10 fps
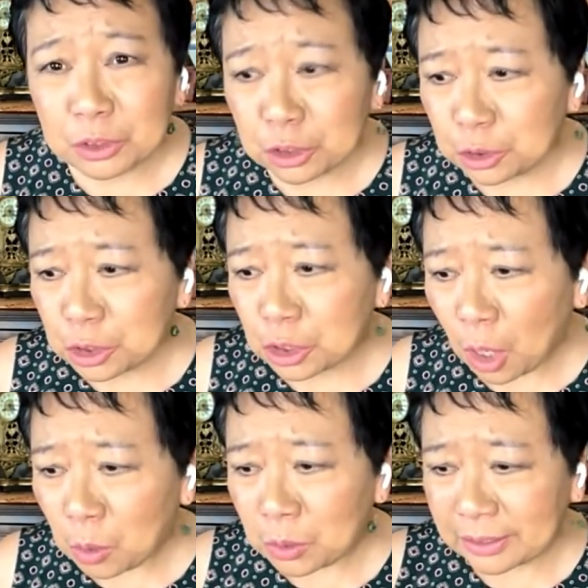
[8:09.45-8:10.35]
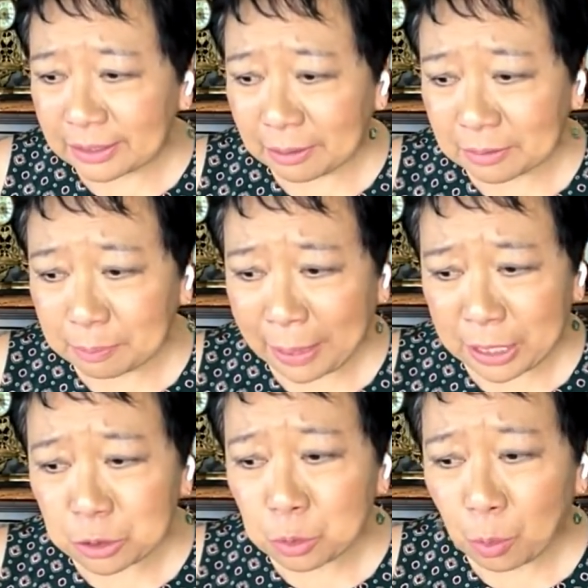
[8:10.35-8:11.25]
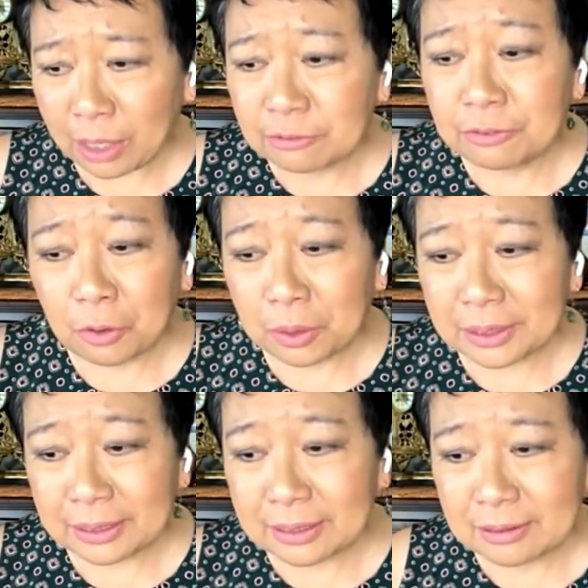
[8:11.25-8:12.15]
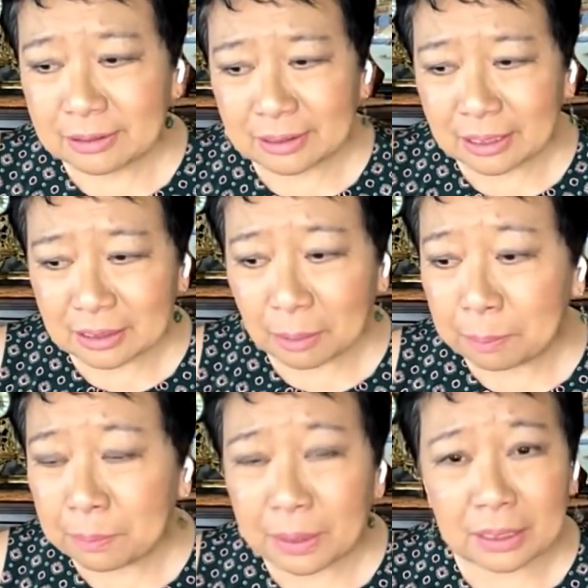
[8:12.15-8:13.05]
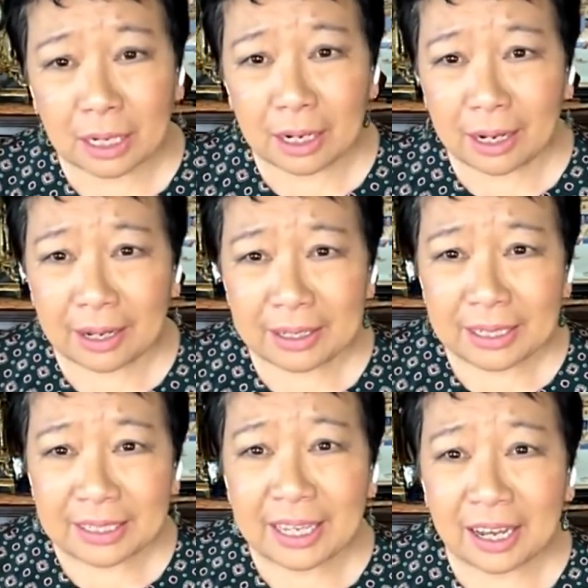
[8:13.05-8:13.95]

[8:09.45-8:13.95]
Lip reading: would you show the page 1 for that's the